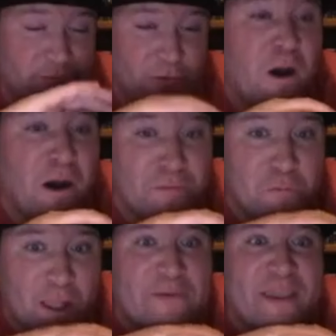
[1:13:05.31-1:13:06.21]
on the
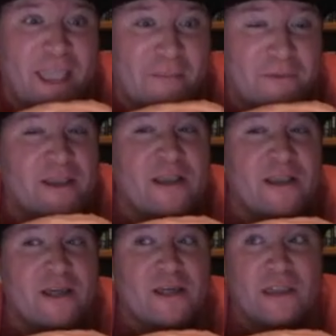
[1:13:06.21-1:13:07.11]
webcam.
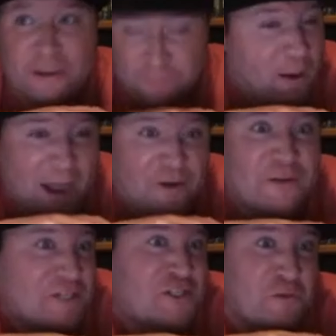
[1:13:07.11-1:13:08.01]
If Randall
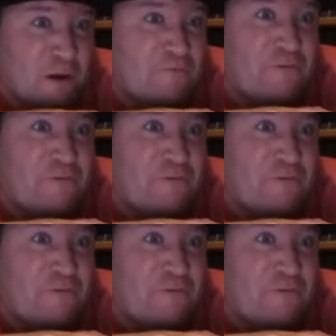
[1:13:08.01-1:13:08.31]
gets you one for